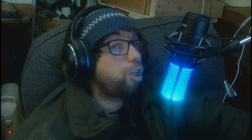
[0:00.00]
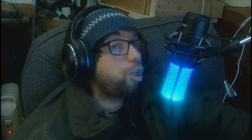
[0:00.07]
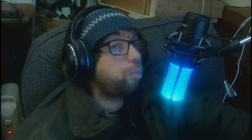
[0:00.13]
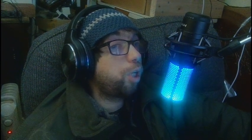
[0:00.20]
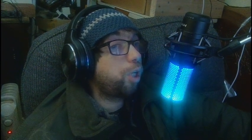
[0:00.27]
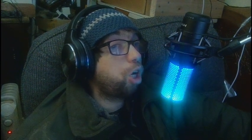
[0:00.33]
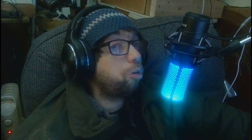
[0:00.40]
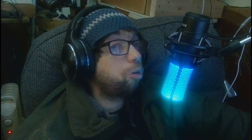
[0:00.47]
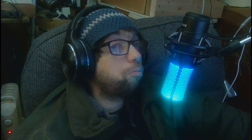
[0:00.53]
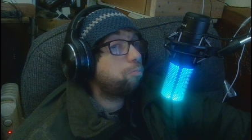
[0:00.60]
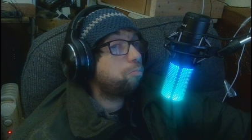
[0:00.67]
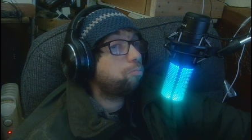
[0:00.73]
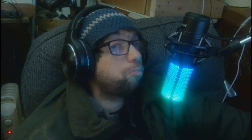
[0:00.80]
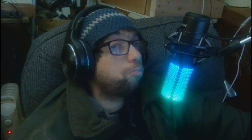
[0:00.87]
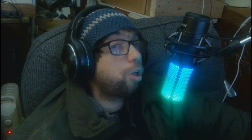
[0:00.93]
blog.
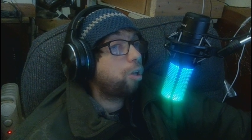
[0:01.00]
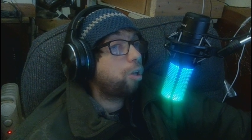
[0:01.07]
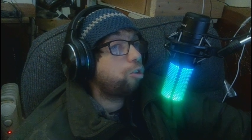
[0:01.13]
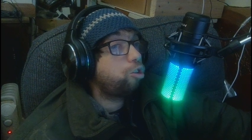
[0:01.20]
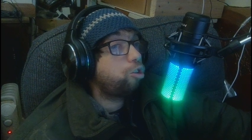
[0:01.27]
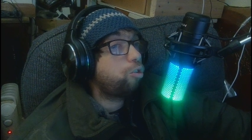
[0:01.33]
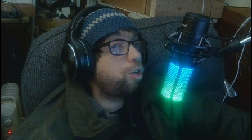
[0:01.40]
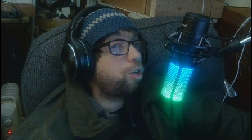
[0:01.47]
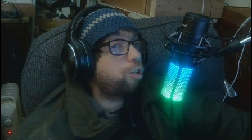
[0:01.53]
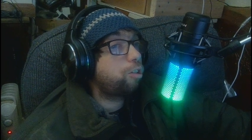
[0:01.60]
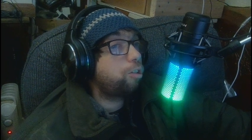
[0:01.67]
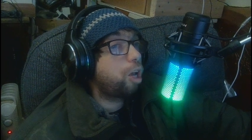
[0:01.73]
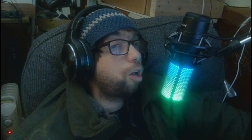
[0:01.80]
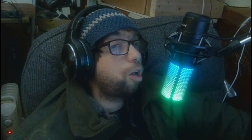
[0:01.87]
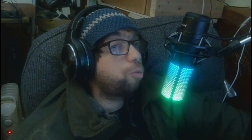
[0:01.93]
Till next
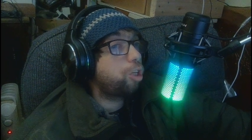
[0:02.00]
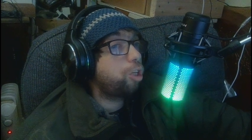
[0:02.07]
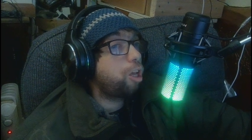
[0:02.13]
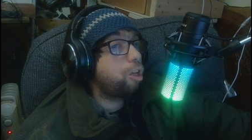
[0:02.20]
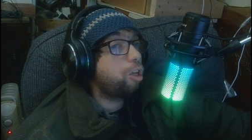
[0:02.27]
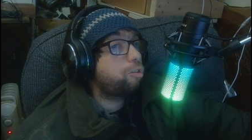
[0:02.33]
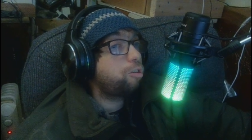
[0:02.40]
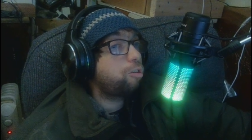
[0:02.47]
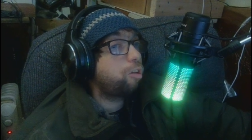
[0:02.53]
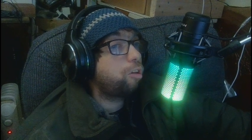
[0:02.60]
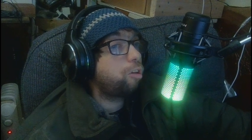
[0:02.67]
time, kids.